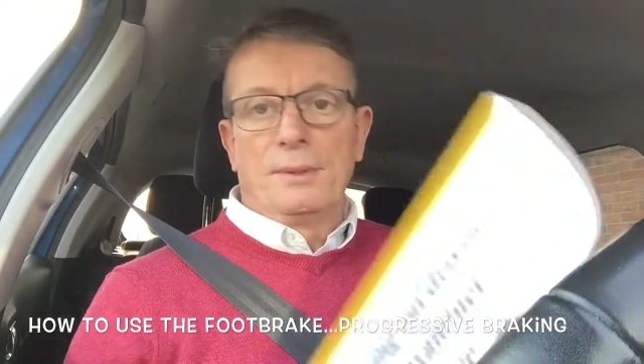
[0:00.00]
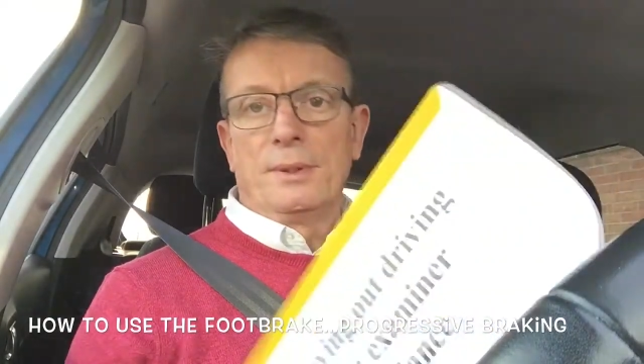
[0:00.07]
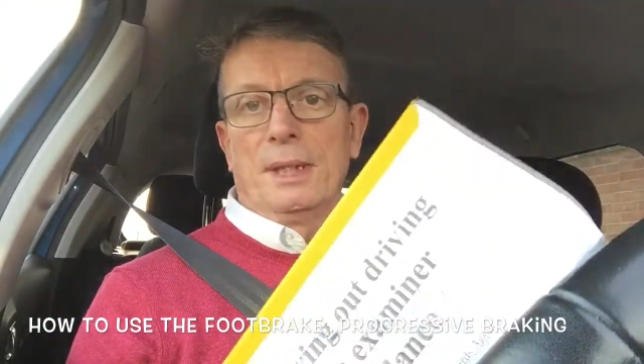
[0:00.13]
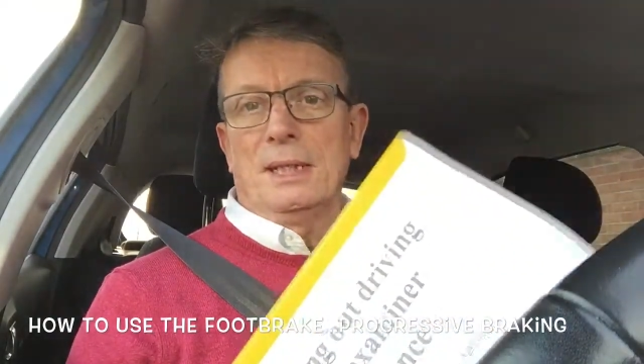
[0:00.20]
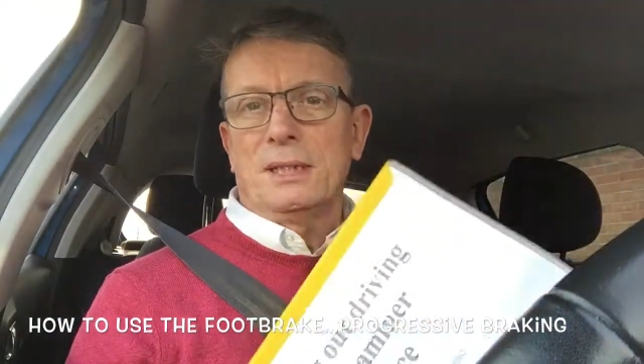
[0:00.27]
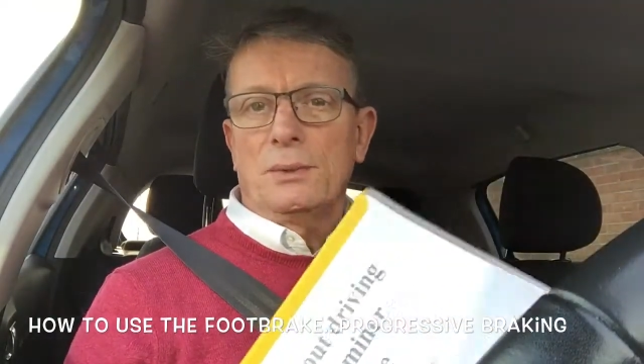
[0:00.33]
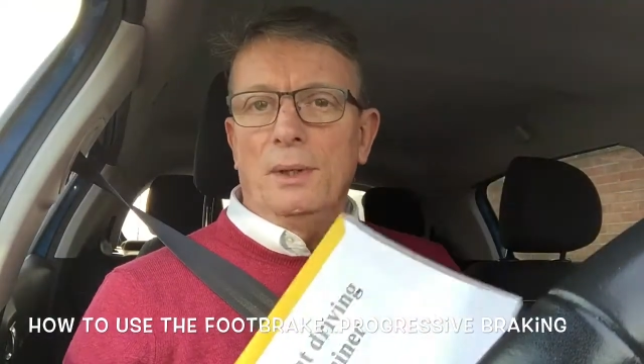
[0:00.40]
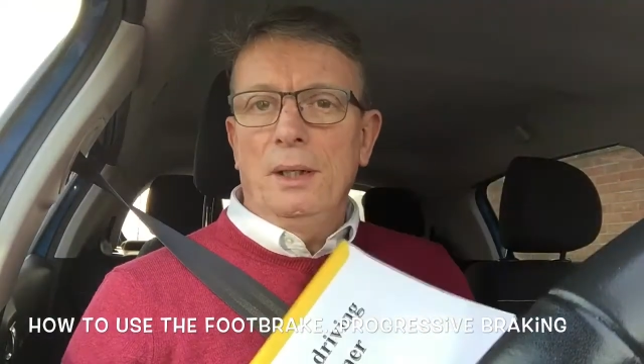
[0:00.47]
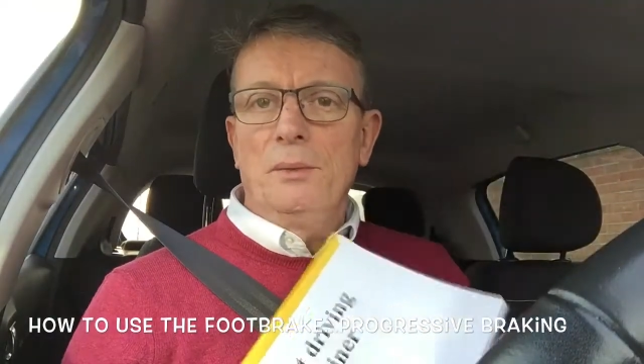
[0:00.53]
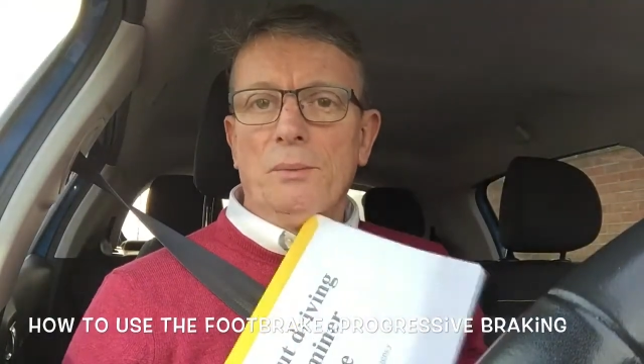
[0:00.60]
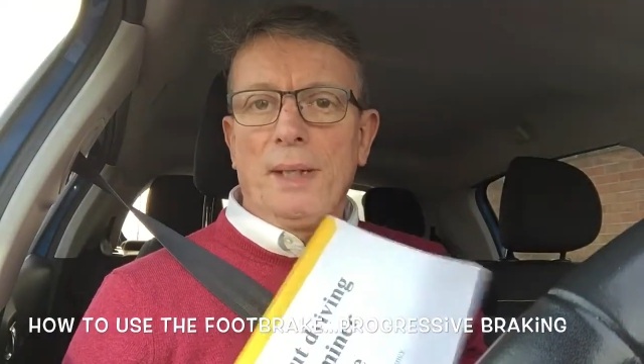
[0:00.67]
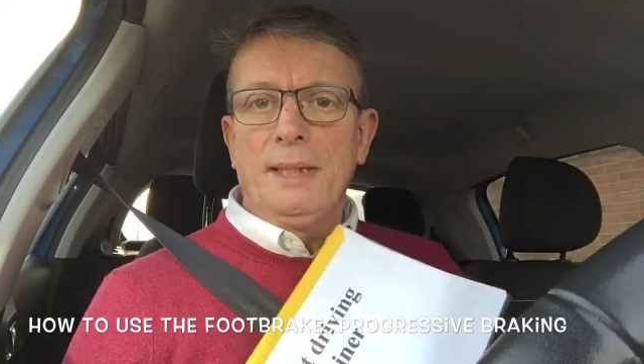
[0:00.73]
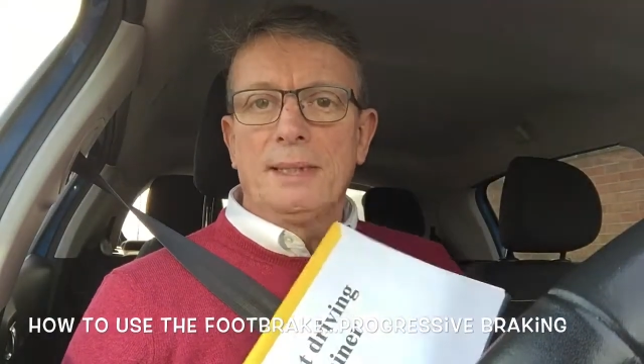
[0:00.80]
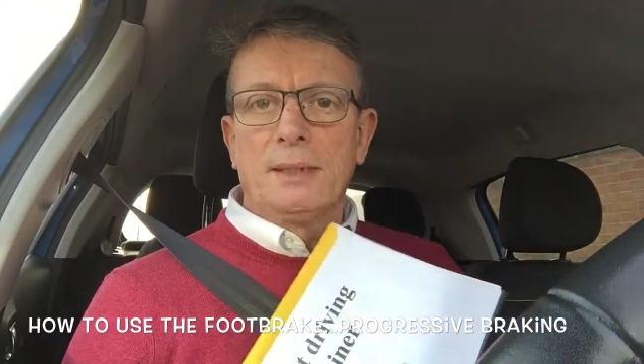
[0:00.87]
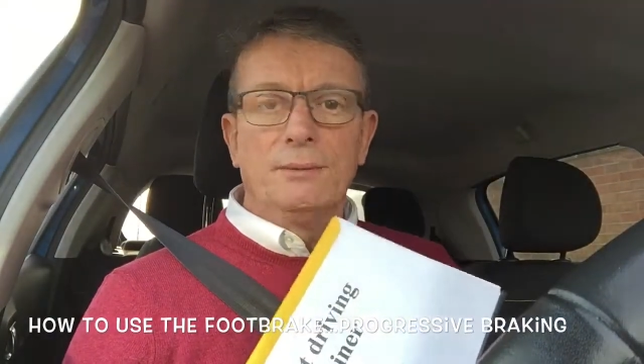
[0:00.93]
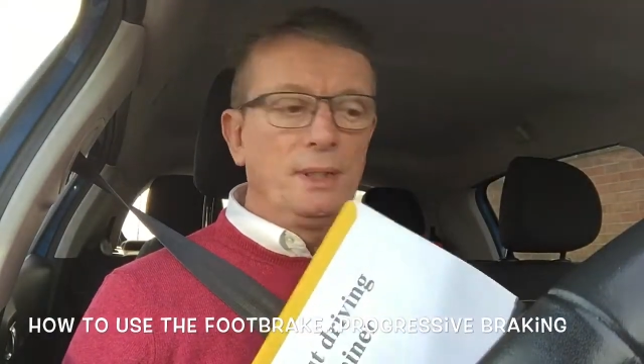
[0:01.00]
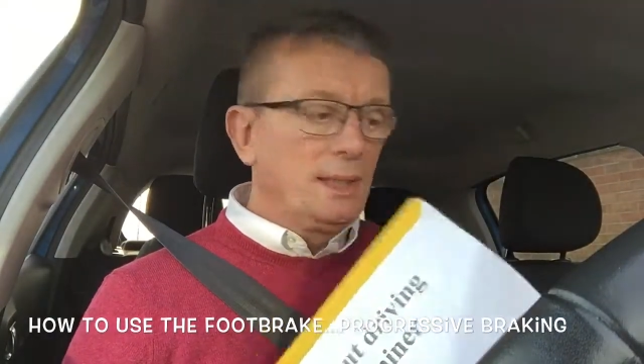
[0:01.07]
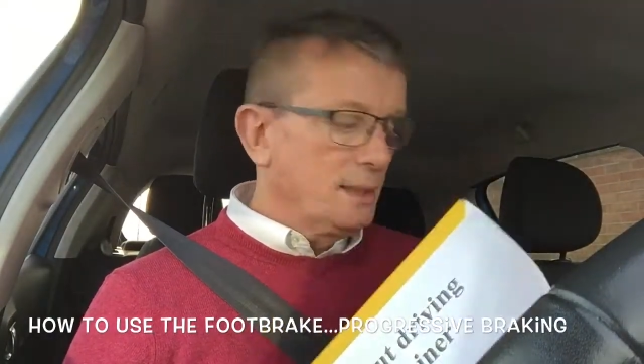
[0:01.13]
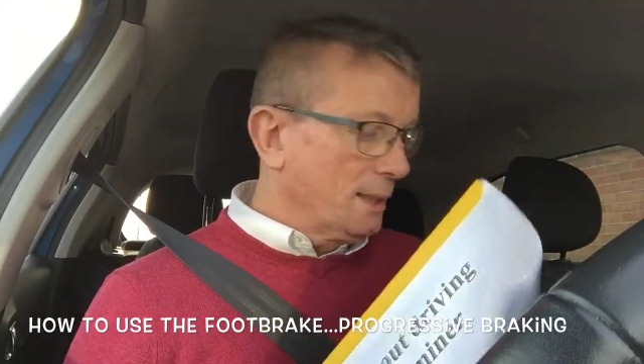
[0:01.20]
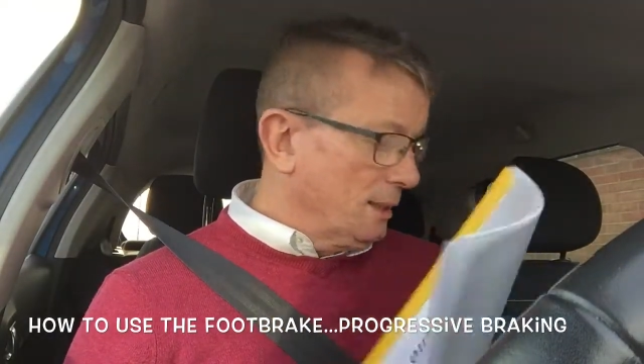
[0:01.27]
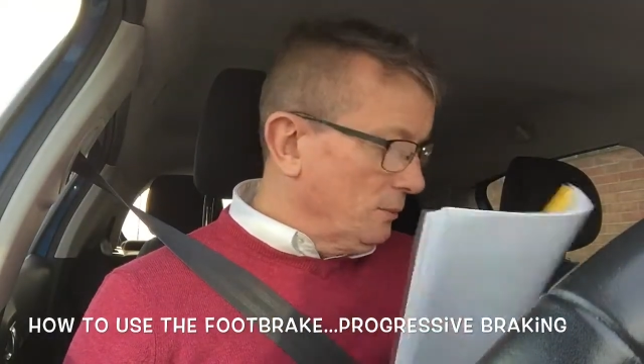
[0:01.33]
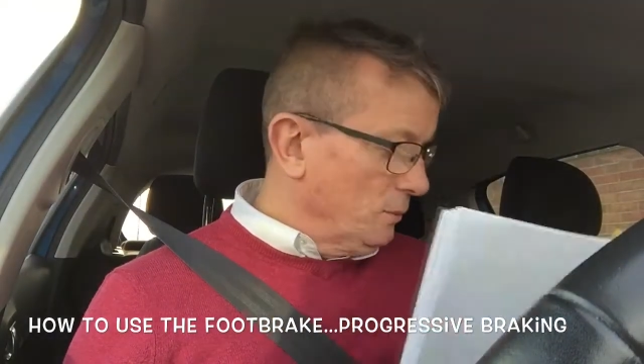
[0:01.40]
that's quite a weighty
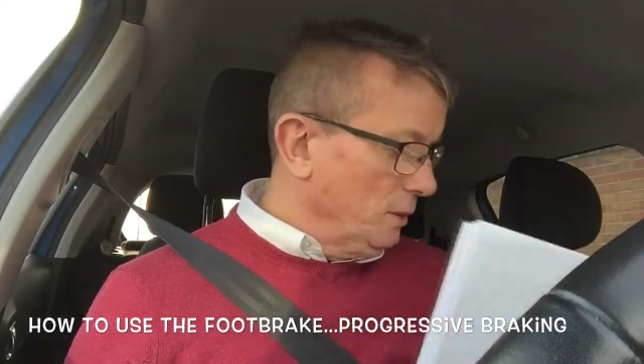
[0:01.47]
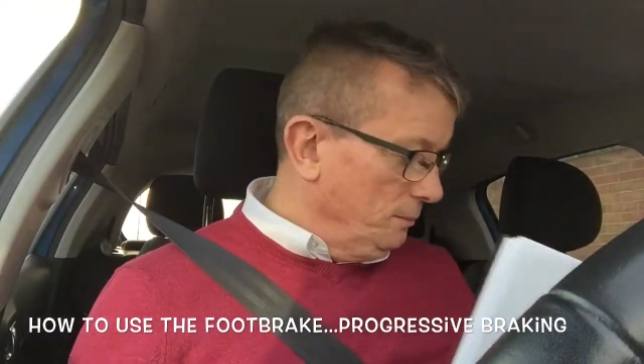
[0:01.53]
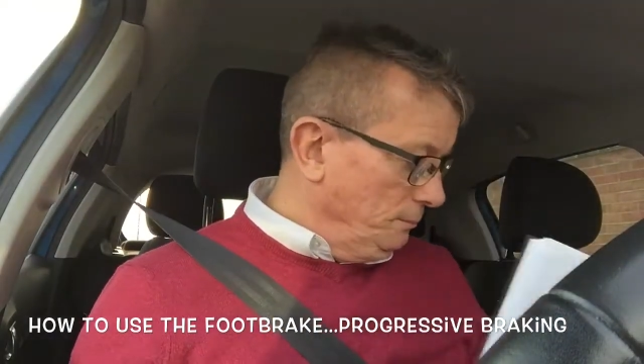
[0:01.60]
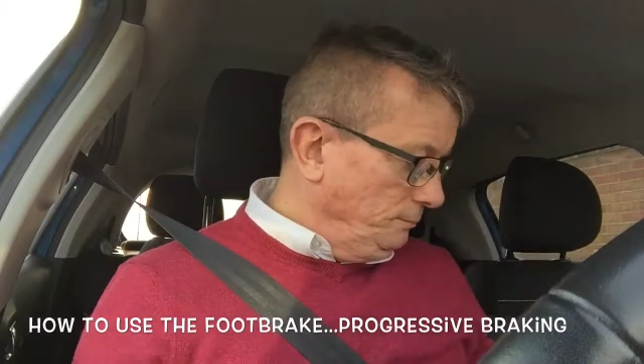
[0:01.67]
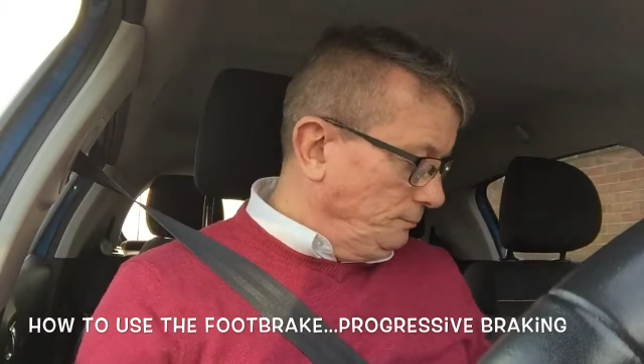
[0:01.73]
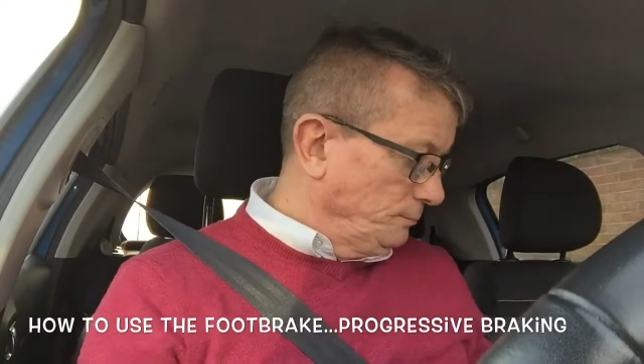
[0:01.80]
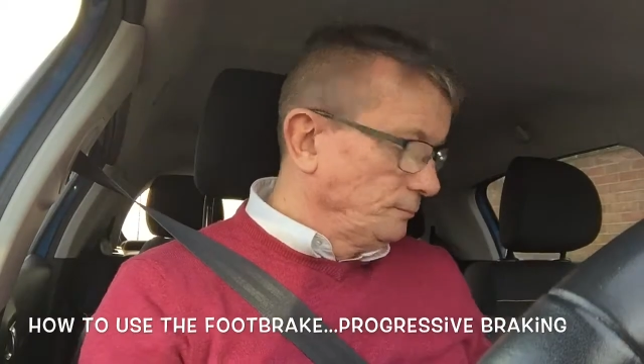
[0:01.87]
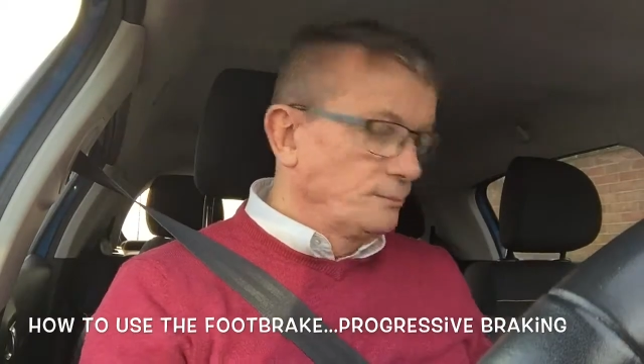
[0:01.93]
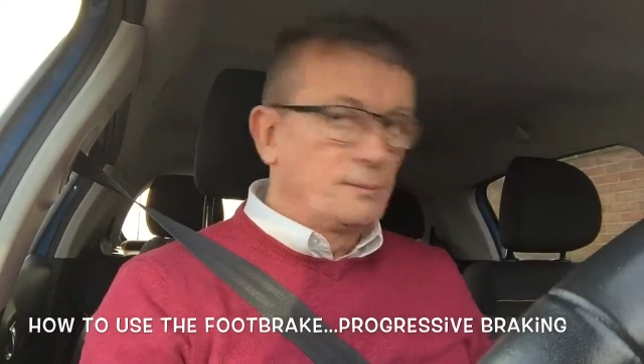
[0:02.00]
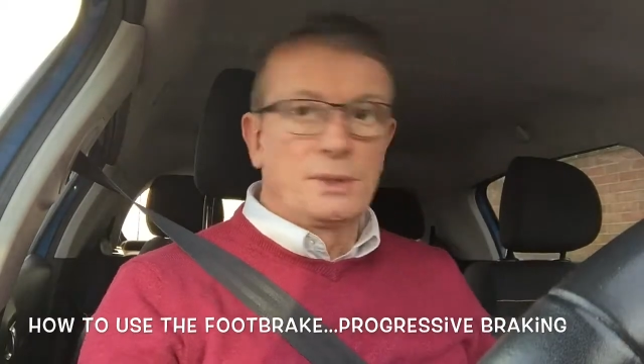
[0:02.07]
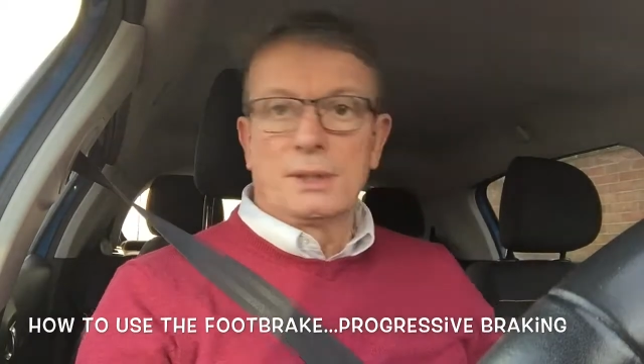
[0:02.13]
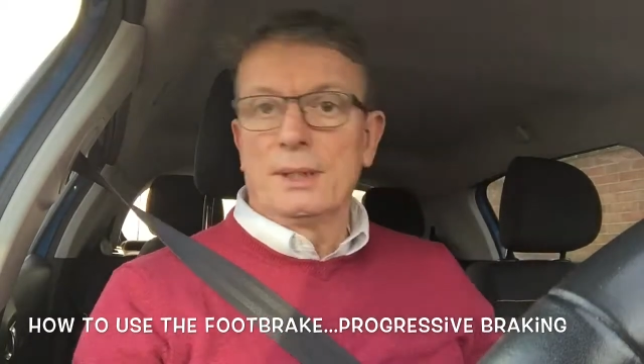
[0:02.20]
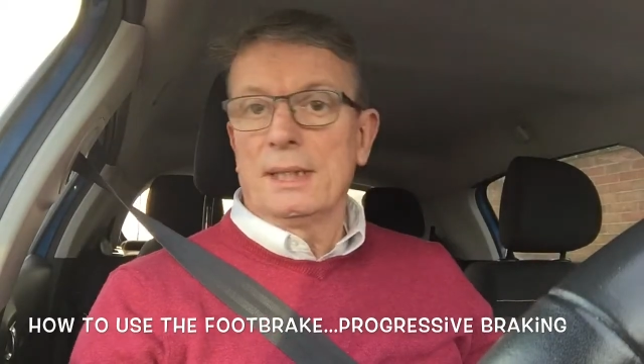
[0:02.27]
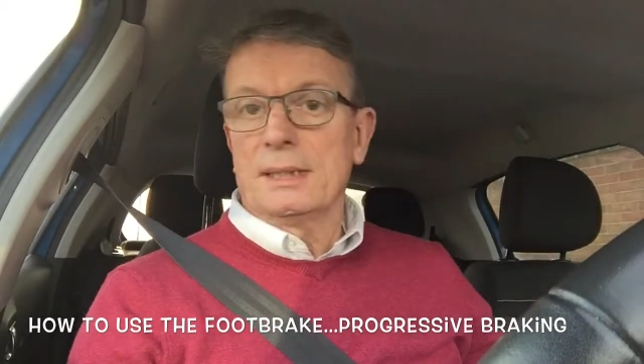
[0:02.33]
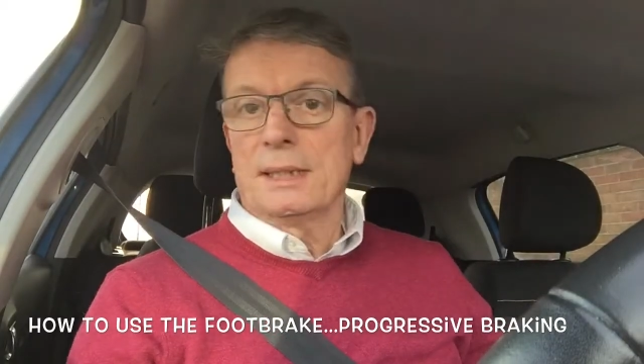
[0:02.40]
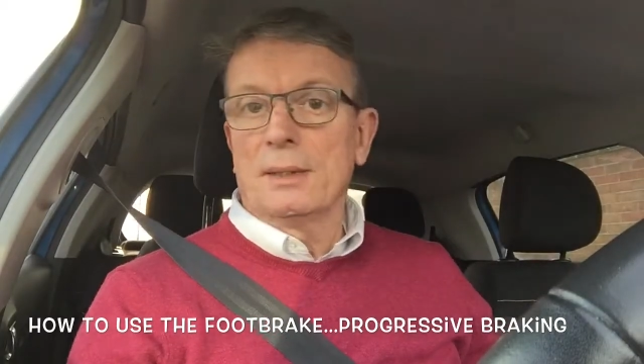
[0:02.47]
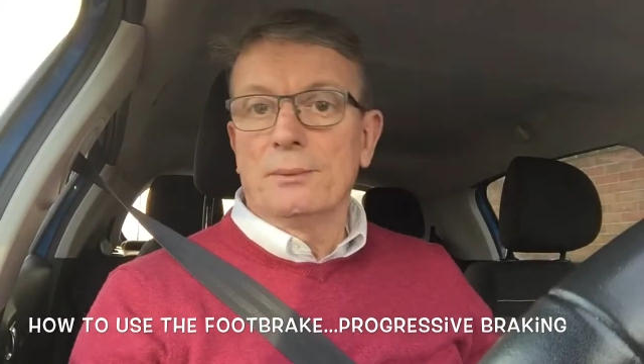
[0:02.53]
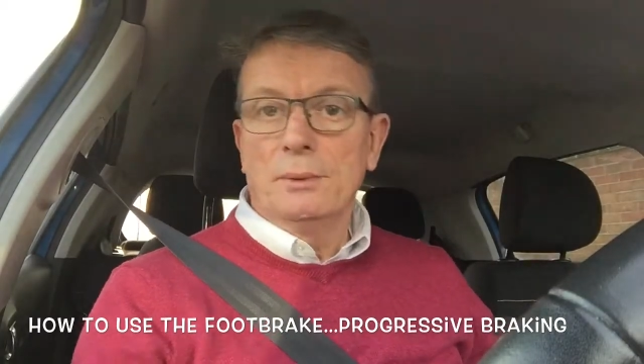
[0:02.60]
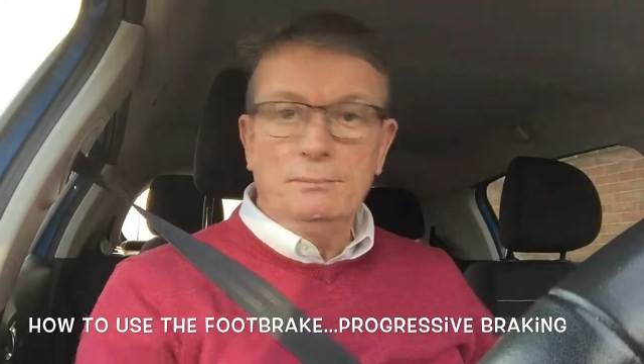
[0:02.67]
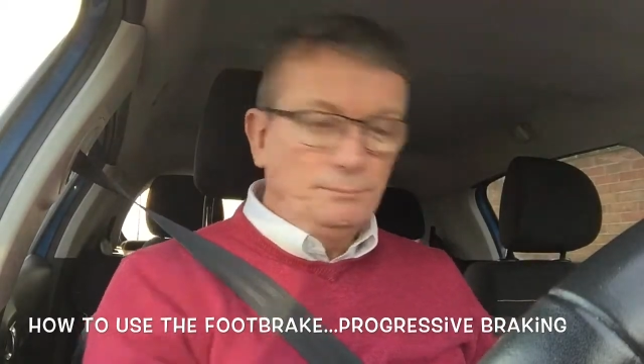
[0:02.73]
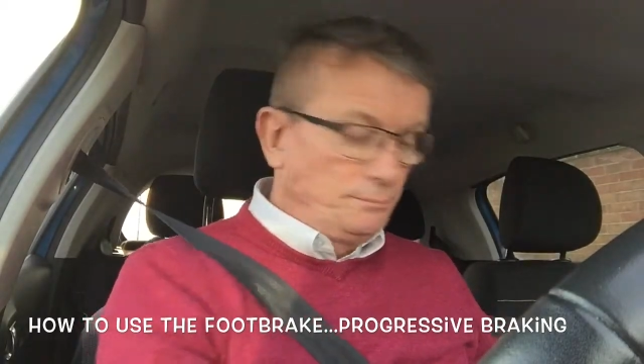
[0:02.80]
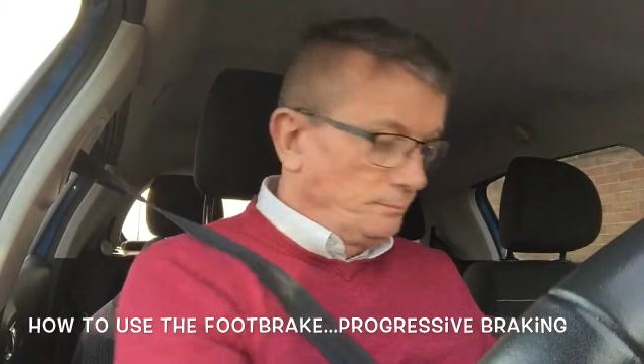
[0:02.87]
read, that one. So that's that
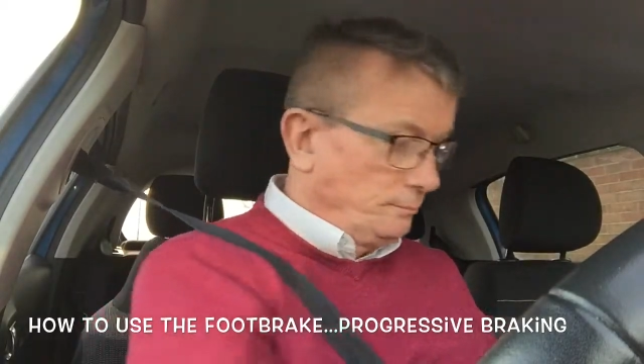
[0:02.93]
one.